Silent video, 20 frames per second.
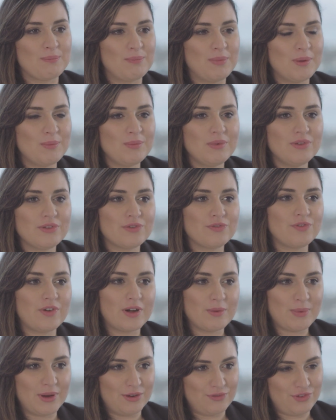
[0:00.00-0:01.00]
BIM is
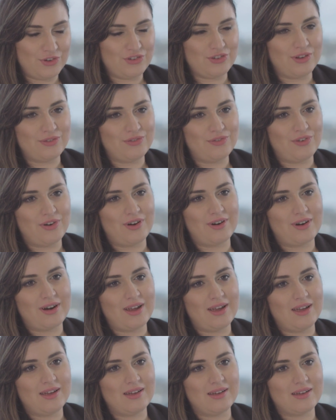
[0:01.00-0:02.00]
very beneficial
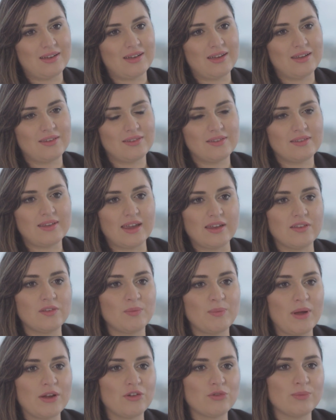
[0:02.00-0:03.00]
for
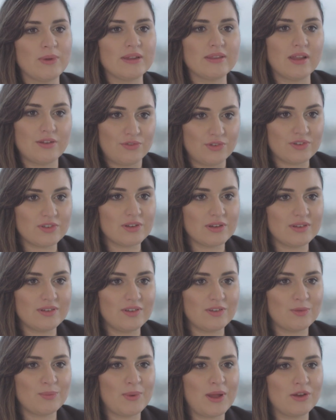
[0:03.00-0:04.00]
estates management and
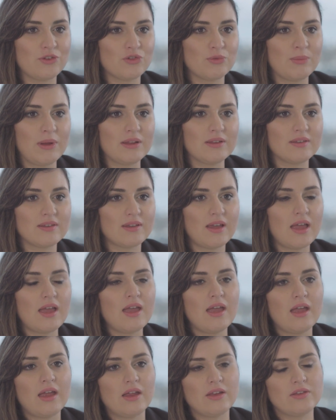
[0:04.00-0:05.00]
facilities management.
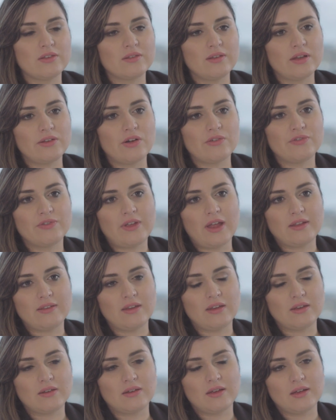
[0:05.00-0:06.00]
Instead of
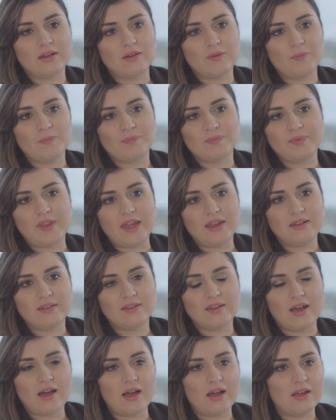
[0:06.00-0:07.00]
getting
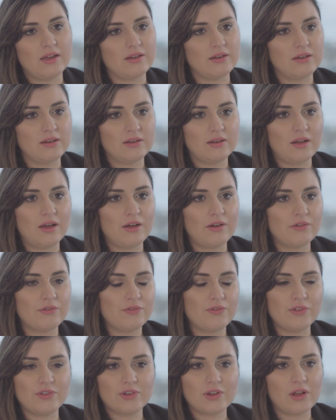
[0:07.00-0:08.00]
data in
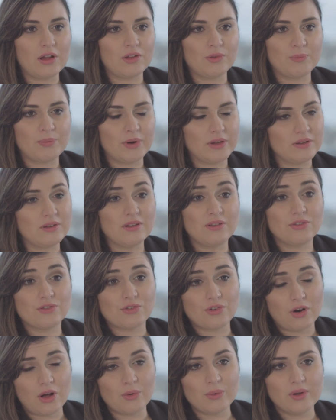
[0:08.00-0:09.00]
physical printed
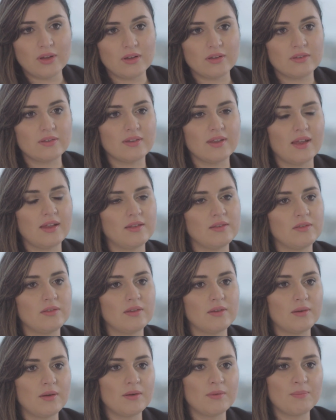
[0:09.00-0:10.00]
drawings
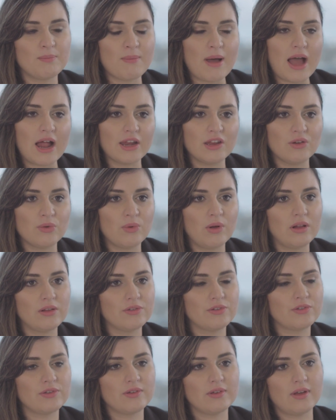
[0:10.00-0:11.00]
and
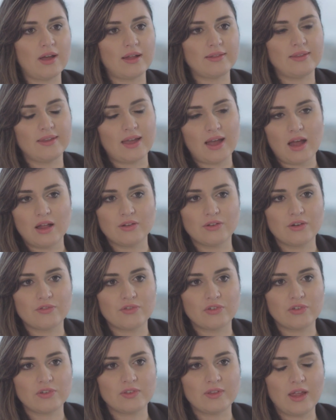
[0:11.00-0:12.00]
manuals at the
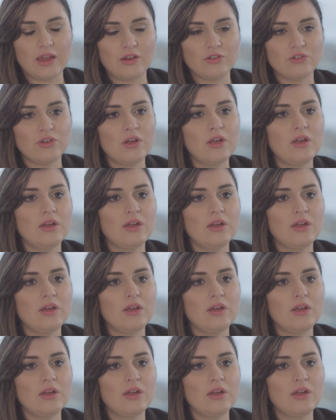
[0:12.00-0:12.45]
handover stage,